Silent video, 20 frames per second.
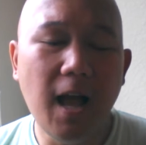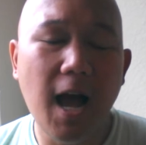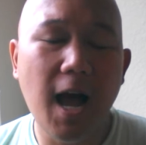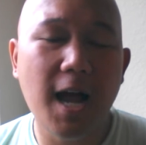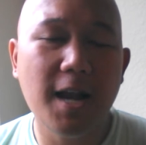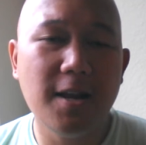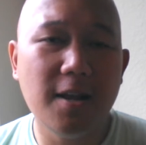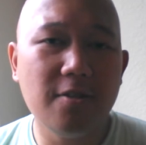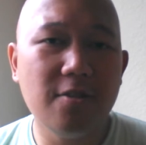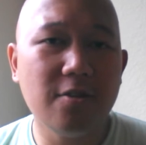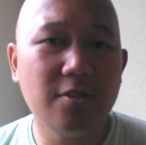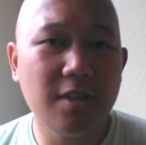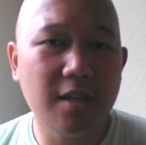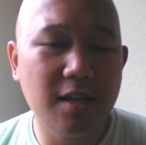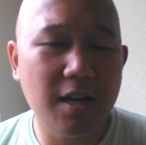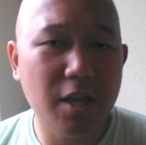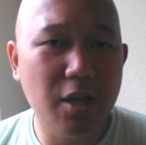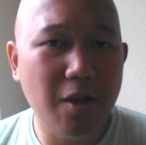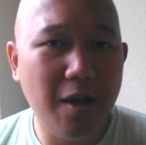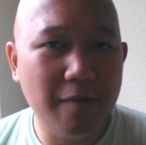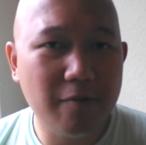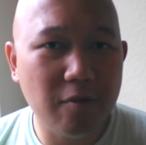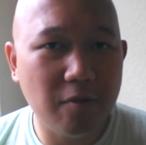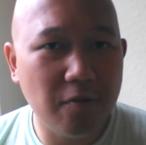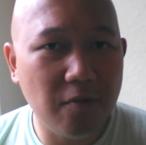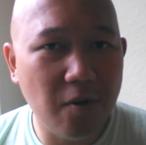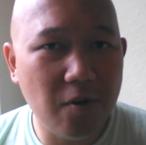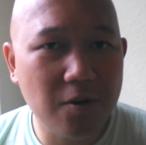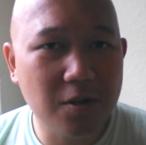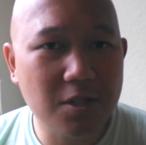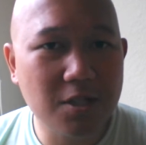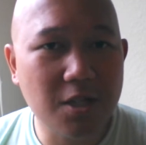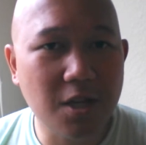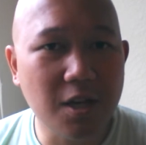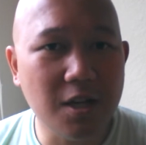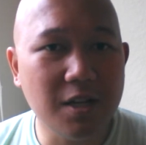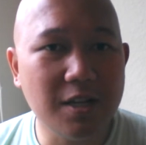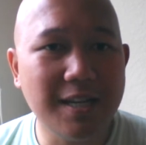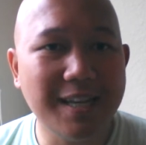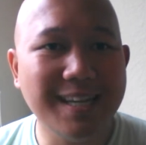another thing that you have to focus
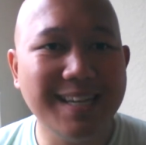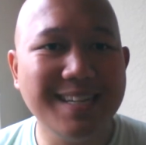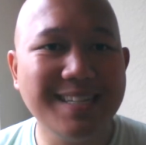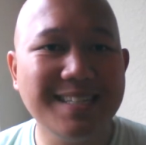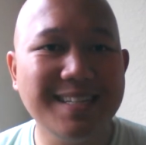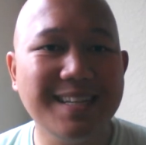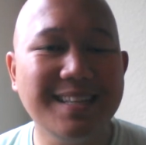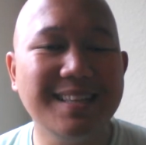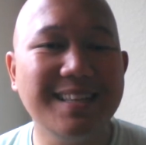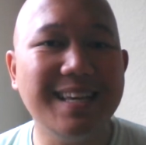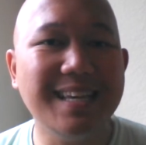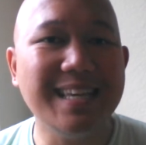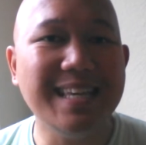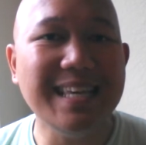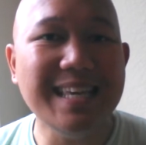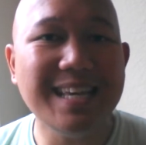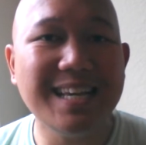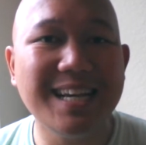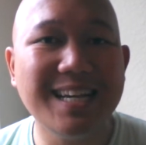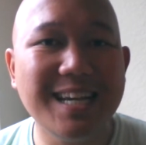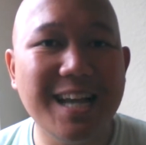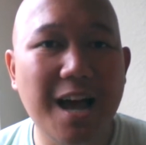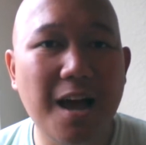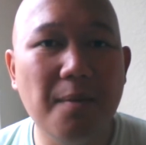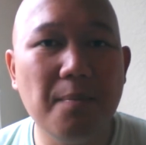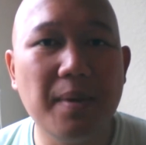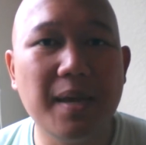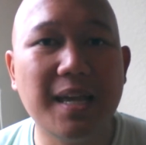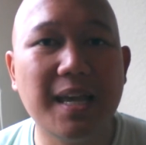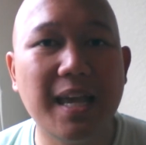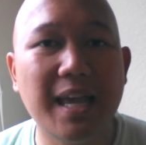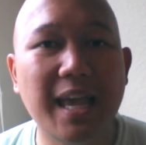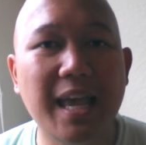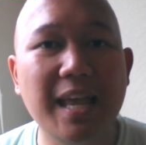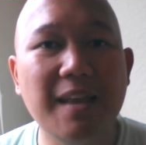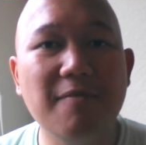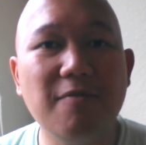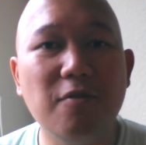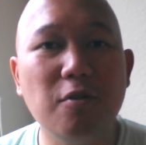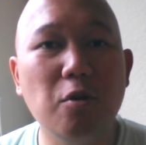on is the economic
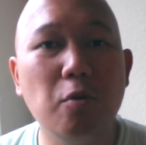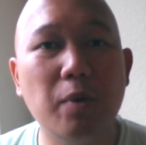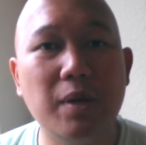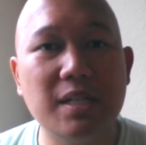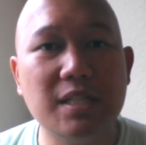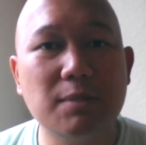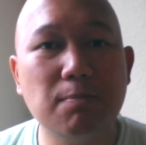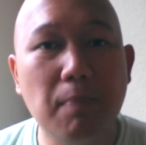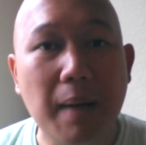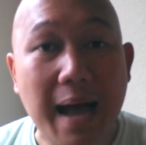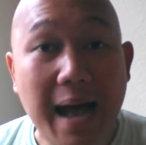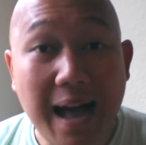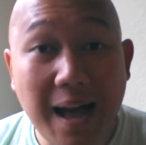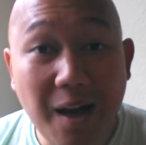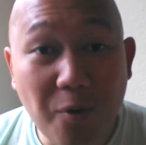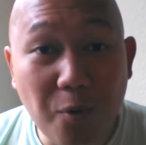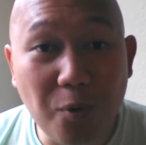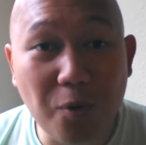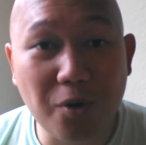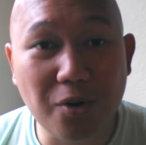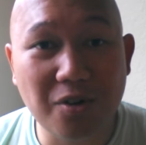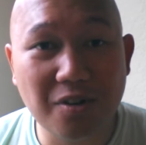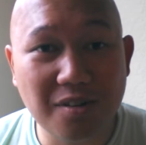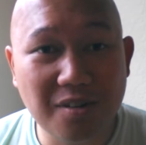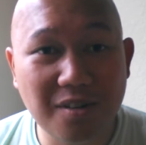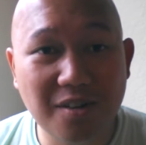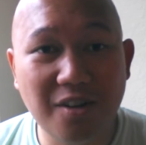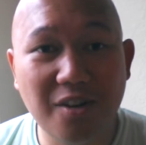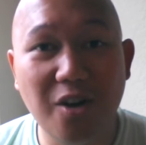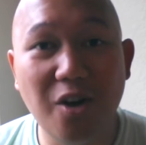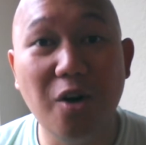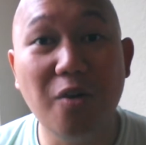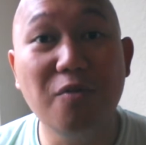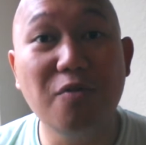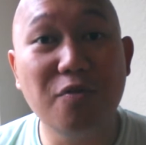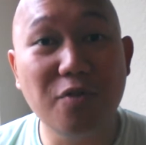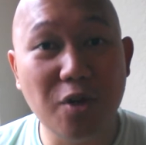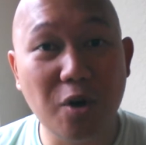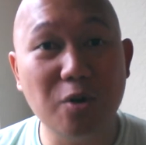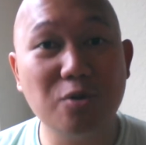influence power
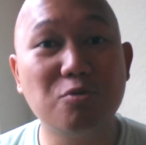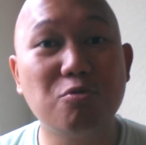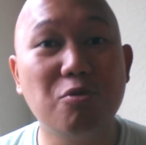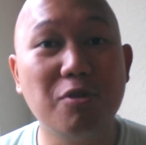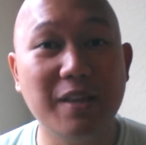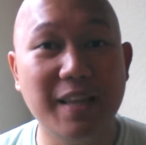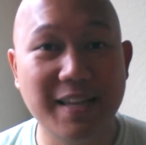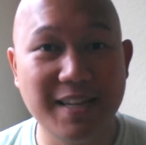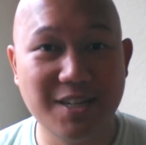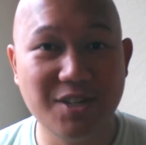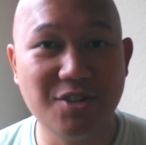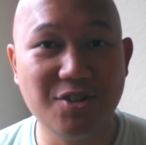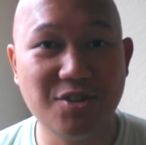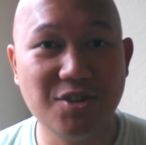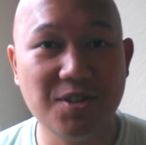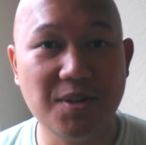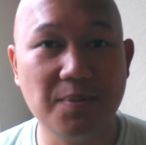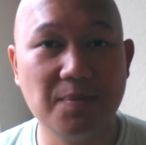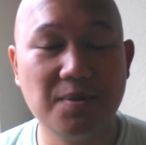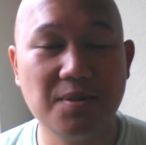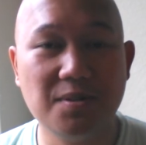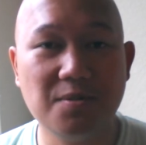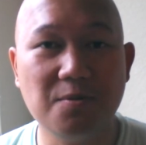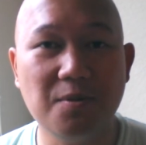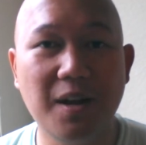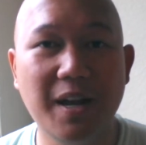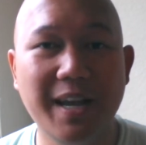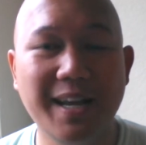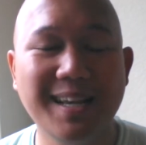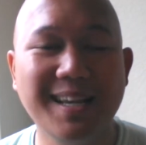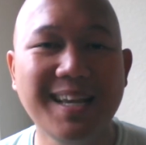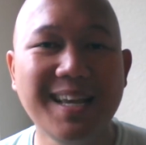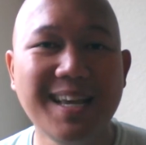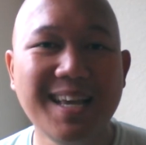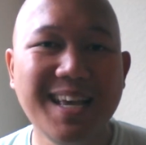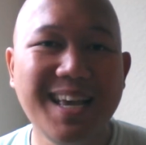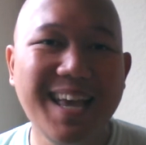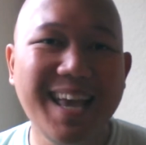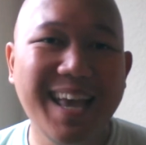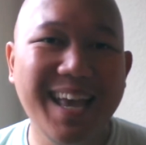of those relationships, right?
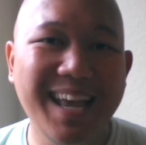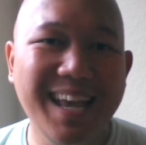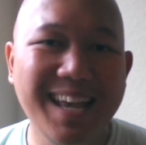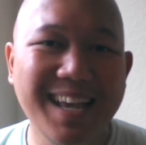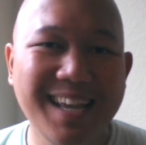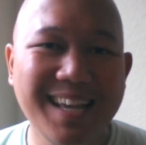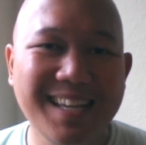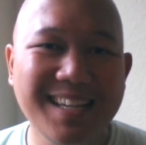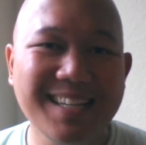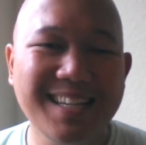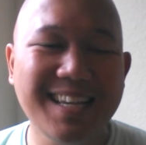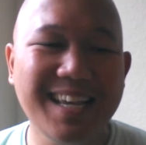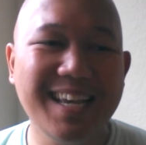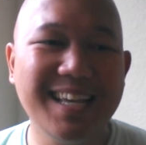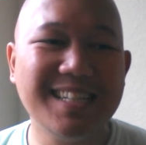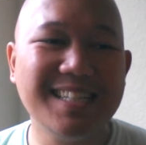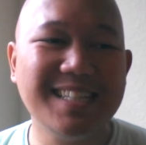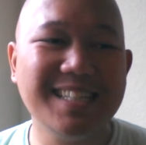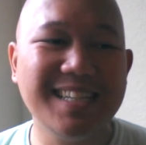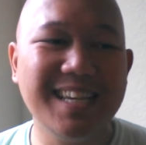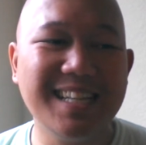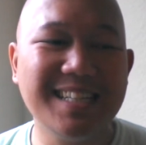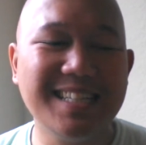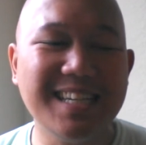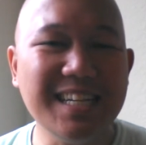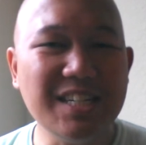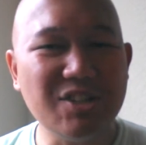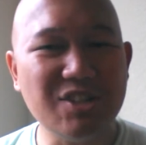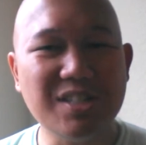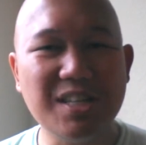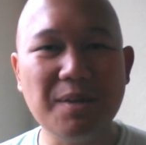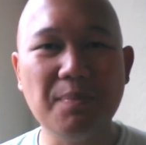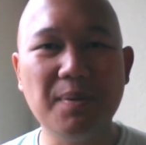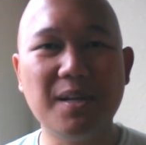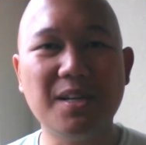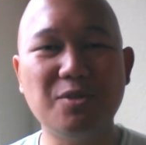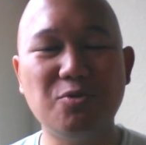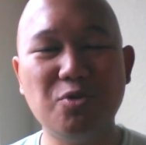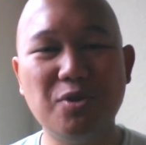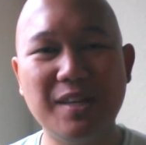And it's interesting
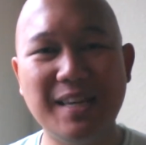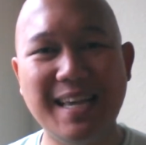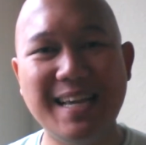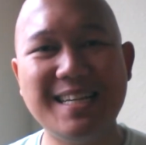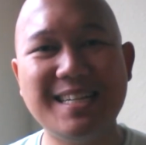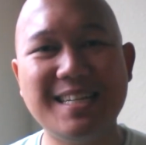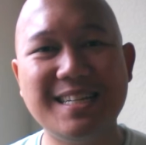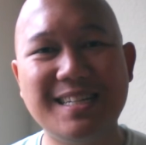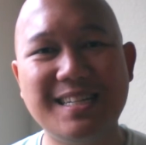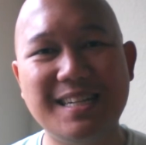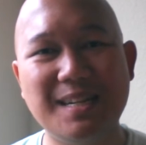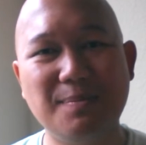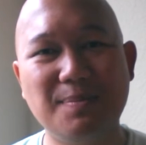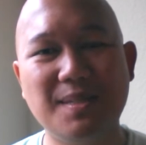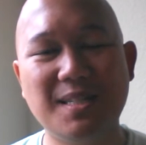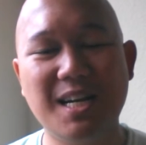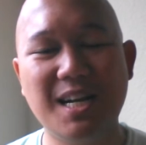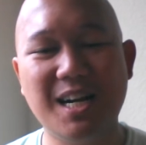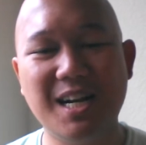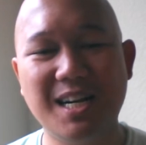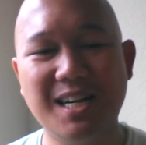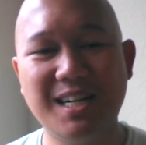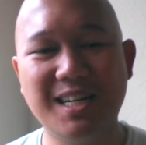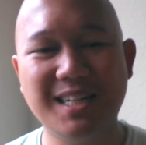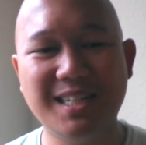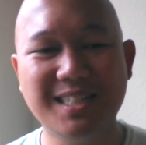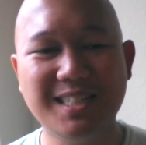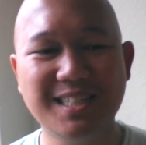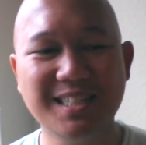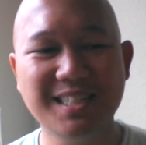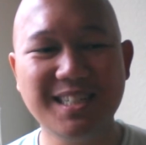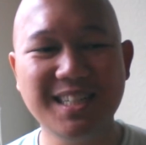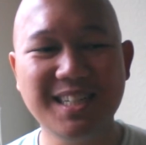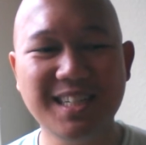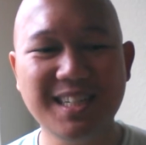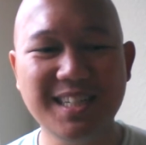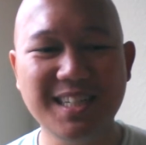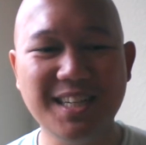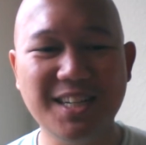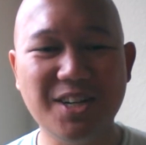because relationships are,
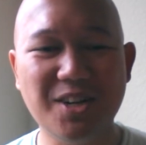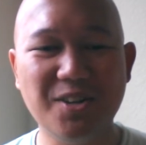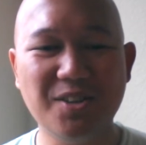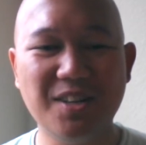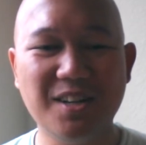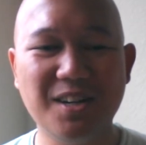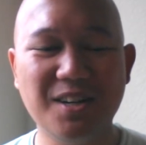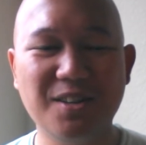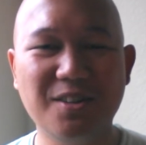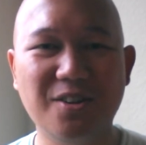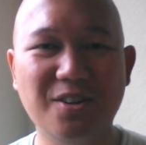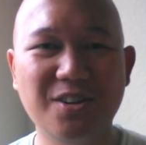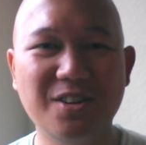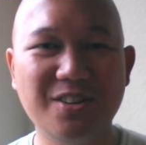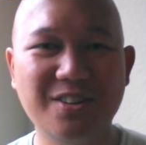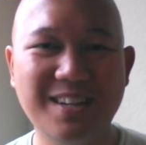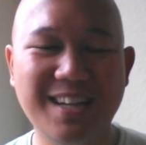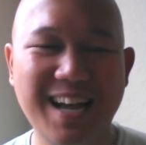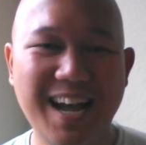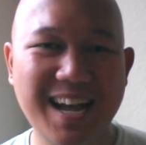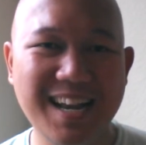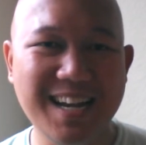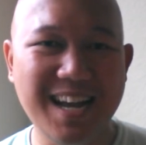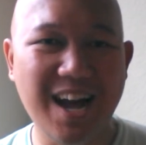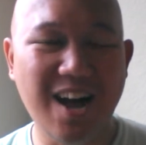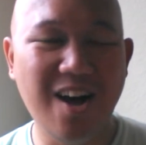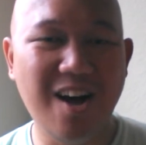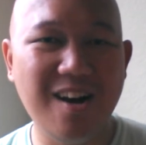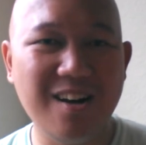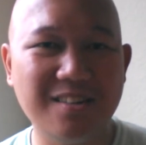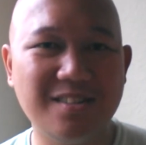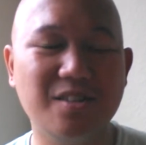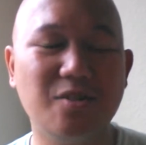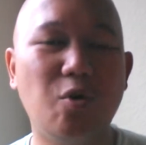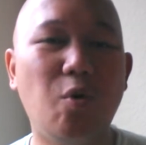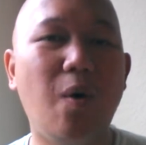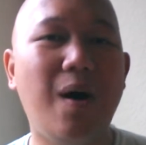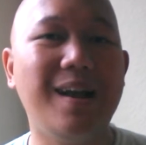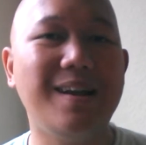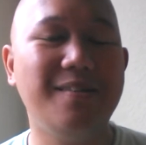they're kind of hard to
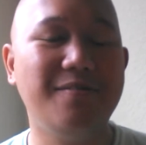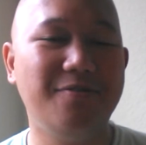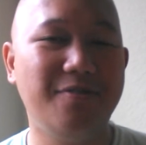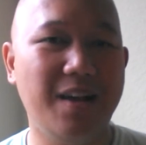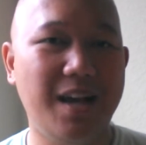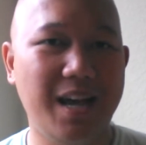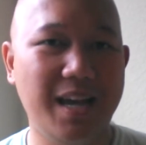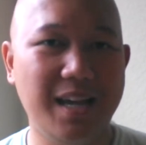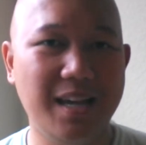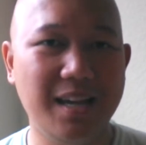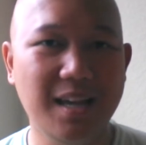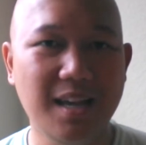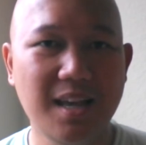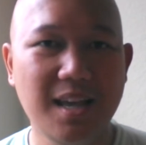quantify